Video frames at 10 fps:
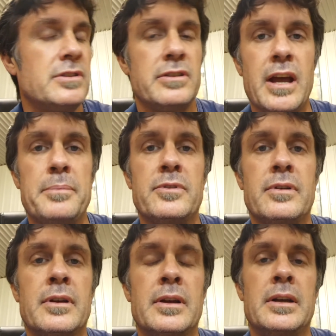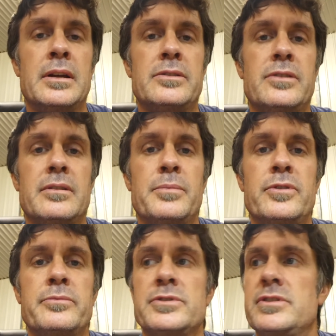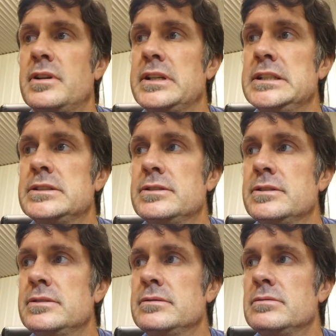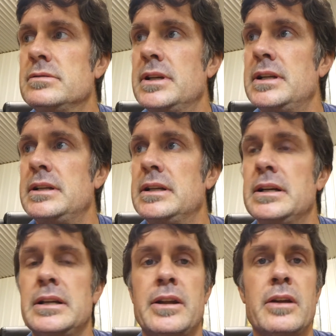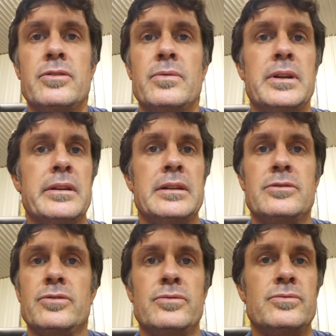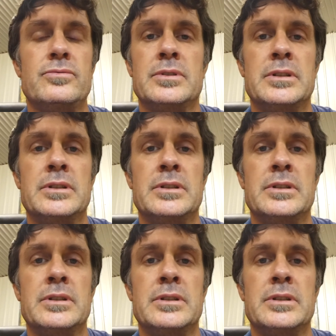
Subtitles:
adapt to the movements that I need to do, and don't do anything too